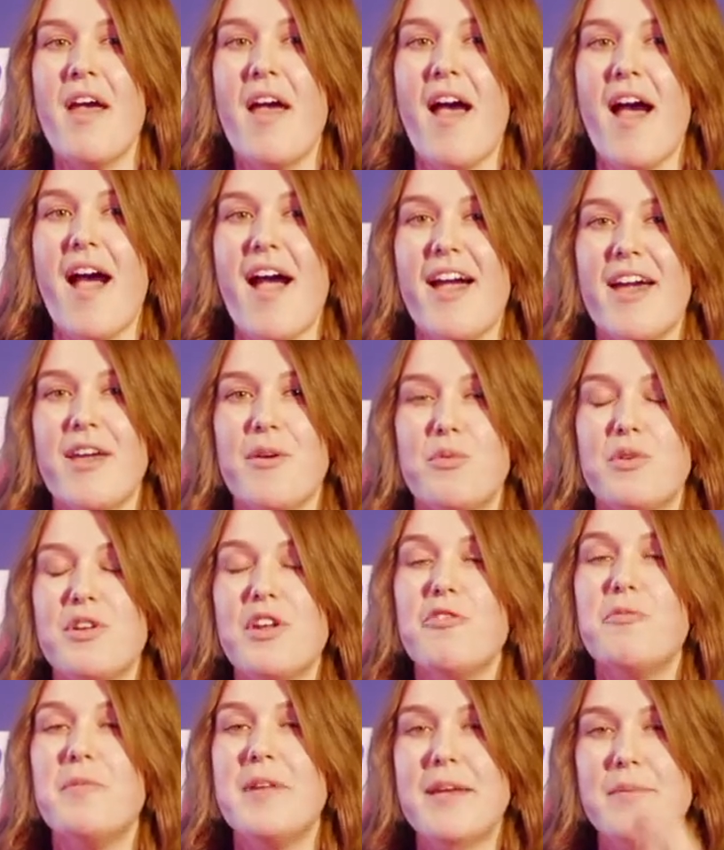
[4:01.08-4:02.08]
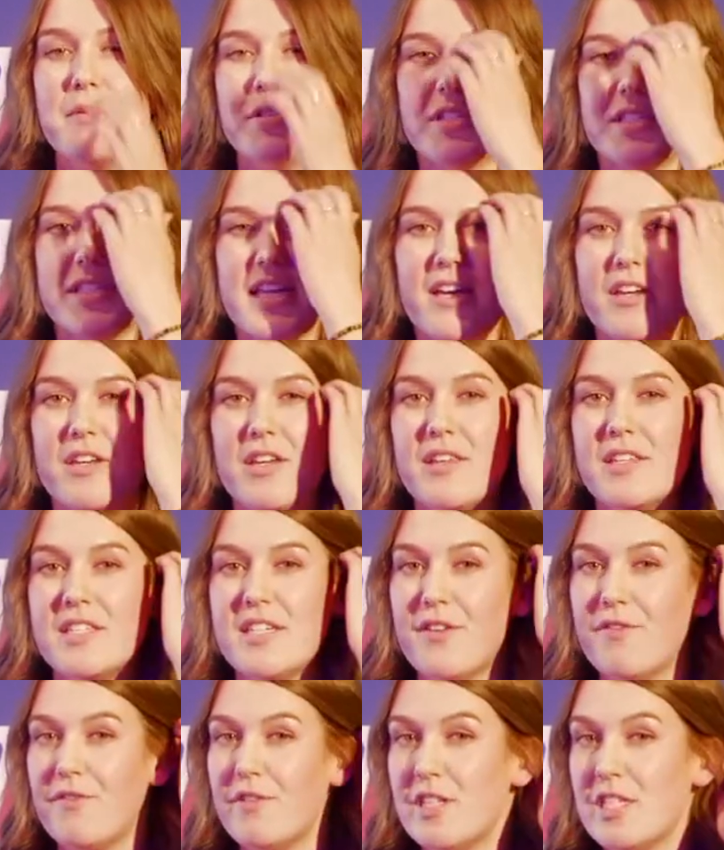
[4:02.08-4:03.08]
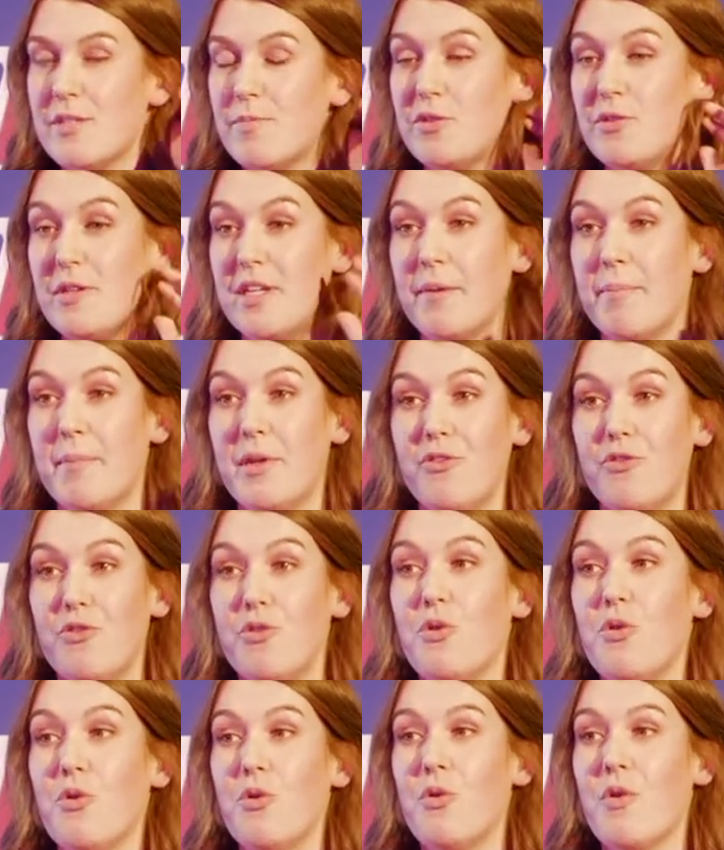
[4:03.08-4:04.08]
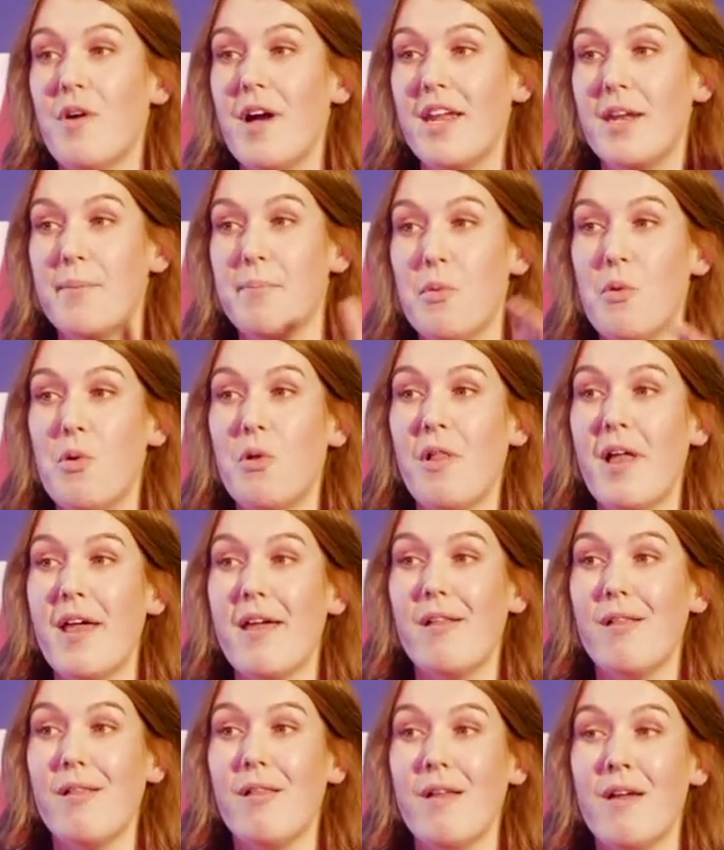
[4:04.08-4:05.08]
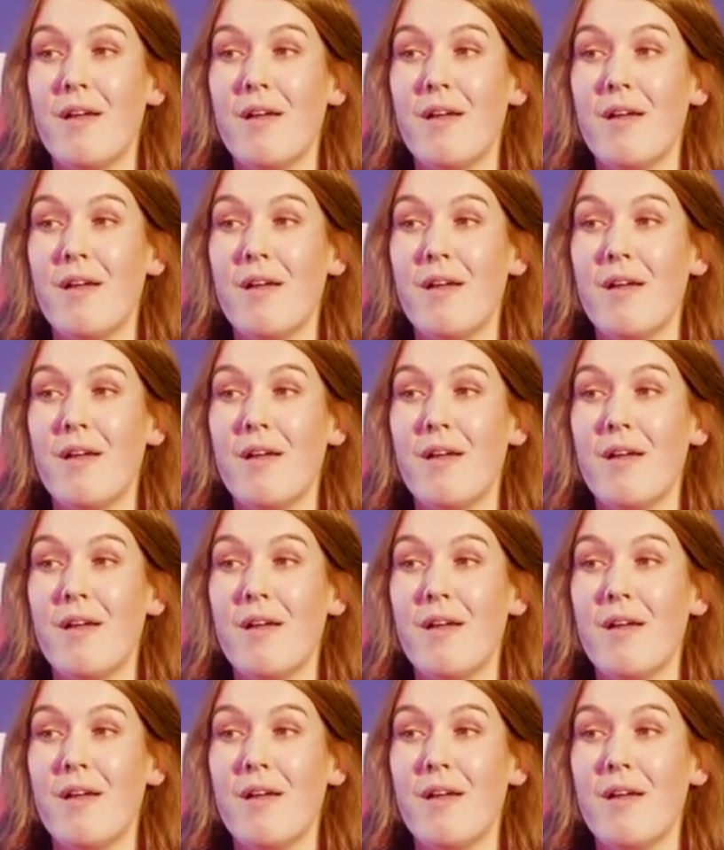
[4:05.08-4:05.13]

I wouldn't have been able to tell you the difference between a Monroe and a molehill.